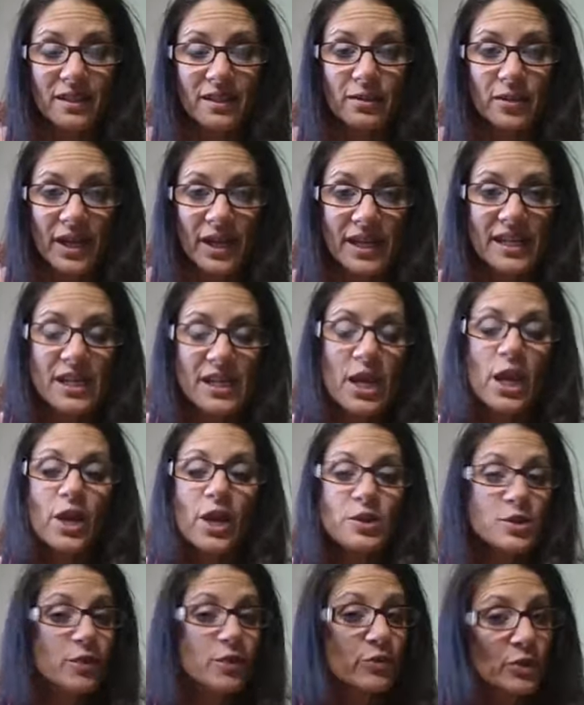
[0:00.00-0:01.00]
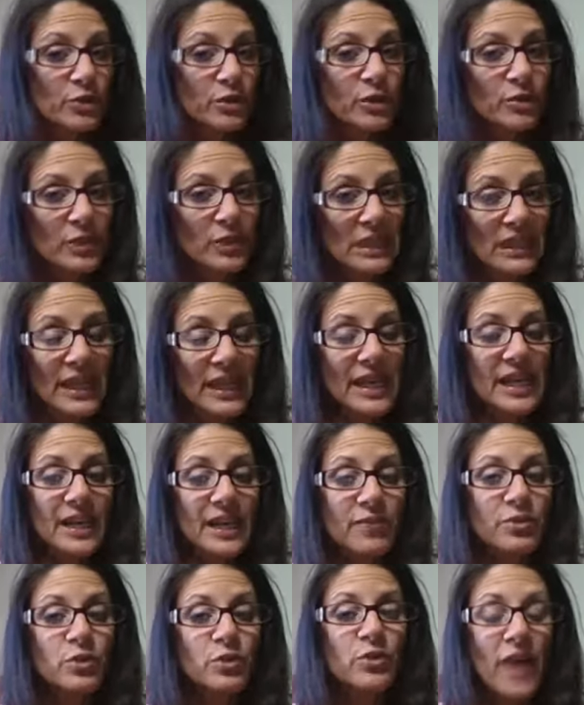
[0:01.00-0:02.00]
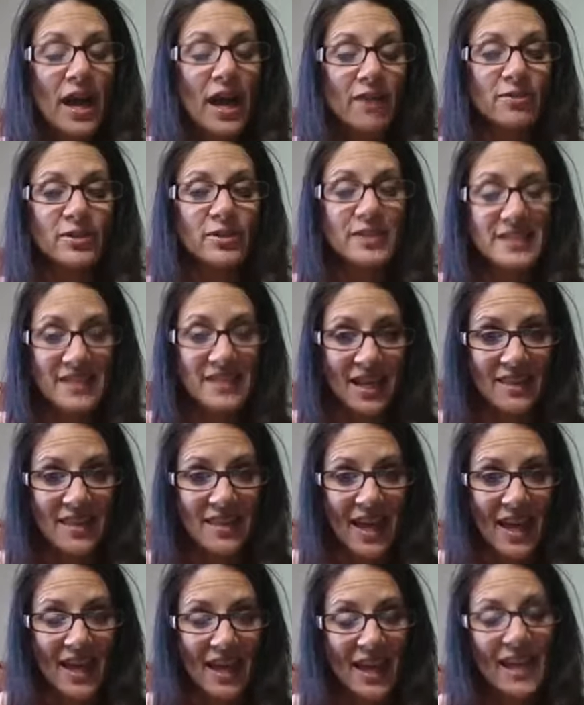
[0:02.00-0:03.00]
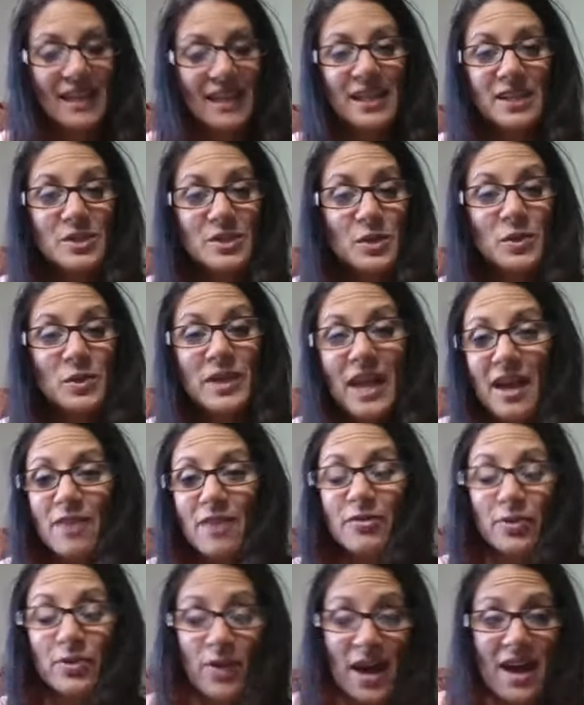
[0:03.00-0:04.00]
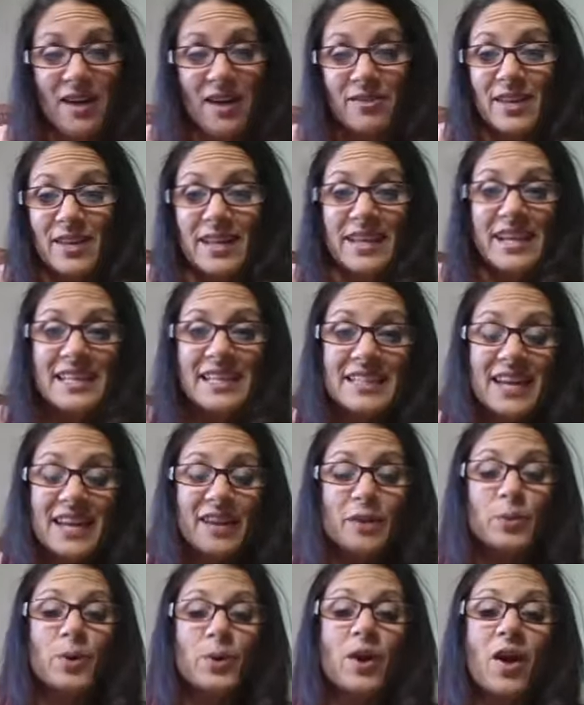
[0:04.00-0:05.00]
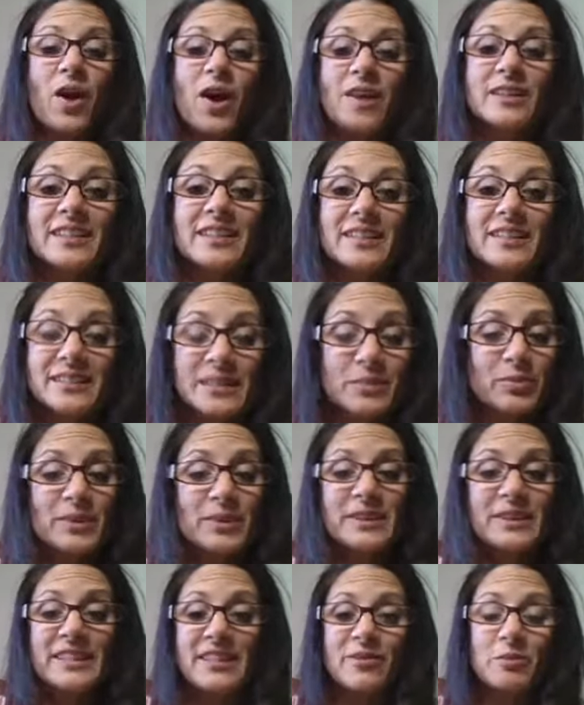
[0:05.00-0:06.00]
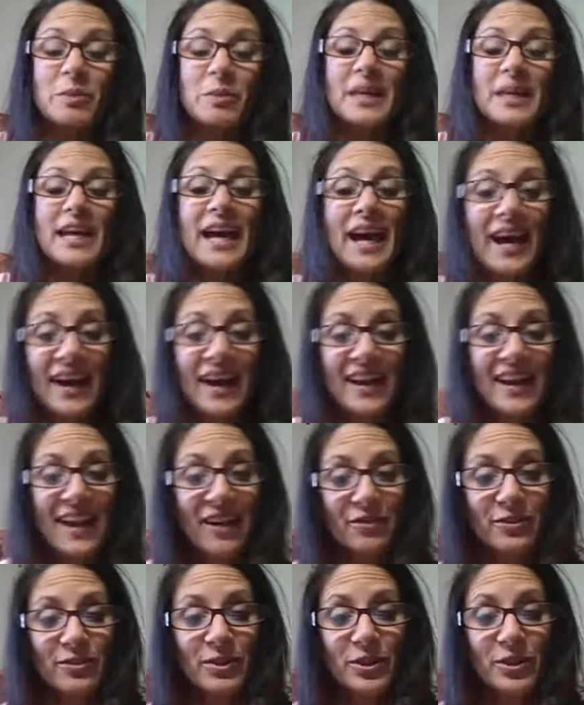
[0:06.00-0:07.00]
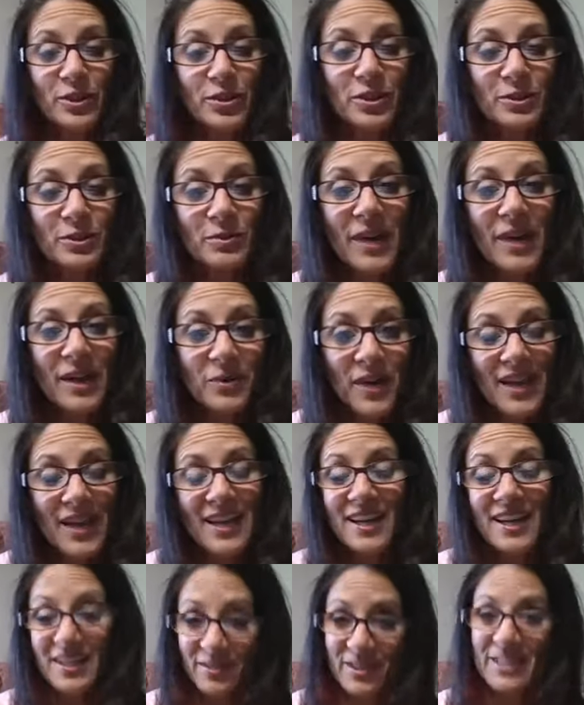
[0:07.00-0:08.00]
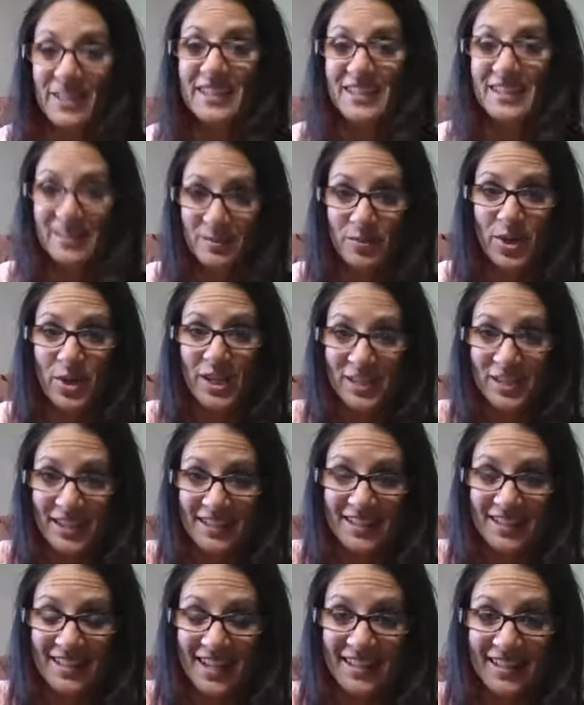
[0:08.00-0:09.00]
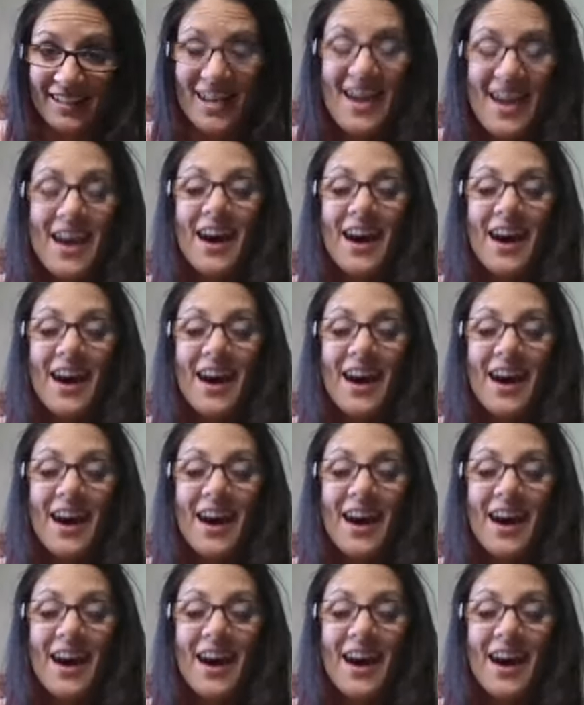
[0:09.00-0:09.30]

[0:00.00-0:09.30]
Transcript: Right? So if you can relate, if you've ever done that, and it's okay if you have, like, I get it, we're all guilty. Believe me, I have Googled my way out of getting some projects done.